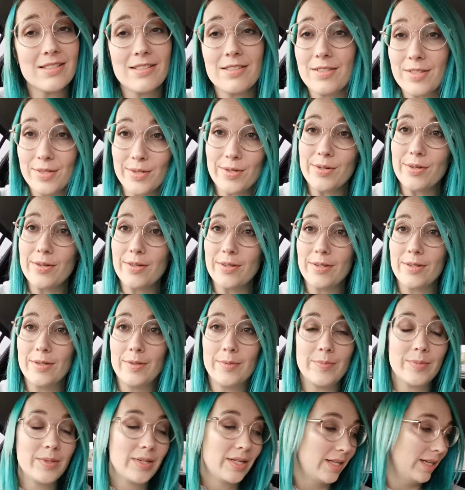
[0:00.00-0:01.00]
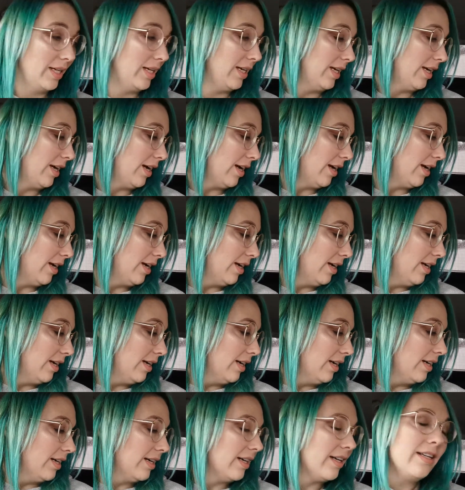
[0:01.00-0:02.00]
So
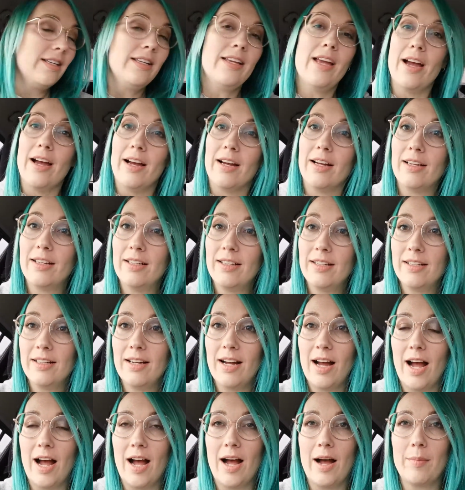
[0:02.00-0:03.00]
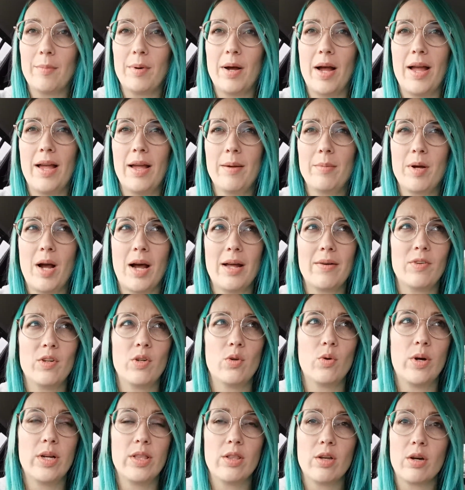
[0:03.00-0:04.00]
yeah, I am kind of
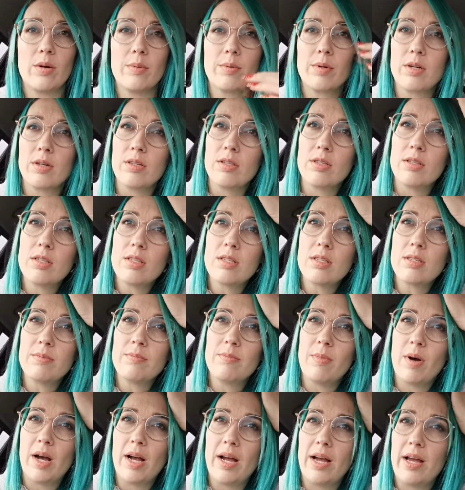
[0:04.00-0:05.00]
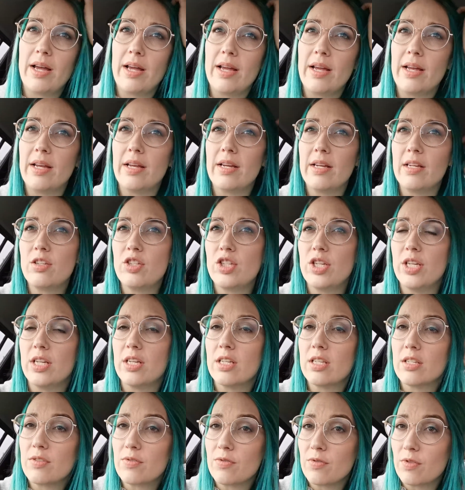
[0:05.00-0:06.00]
annoyed though because my
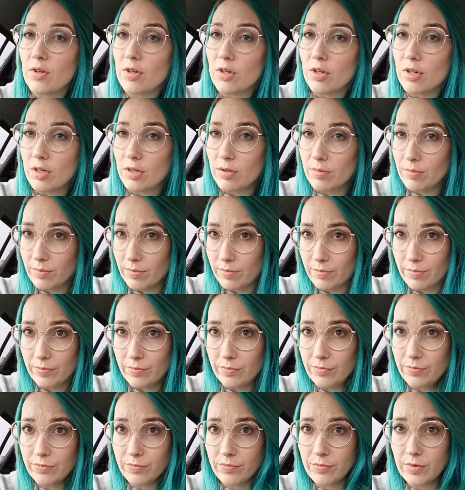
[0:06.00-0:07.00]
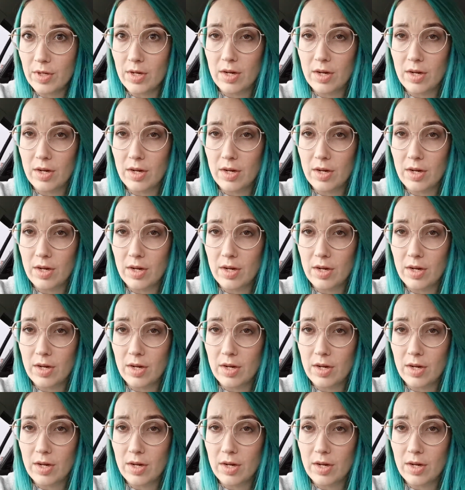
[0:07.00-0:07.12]
chairs from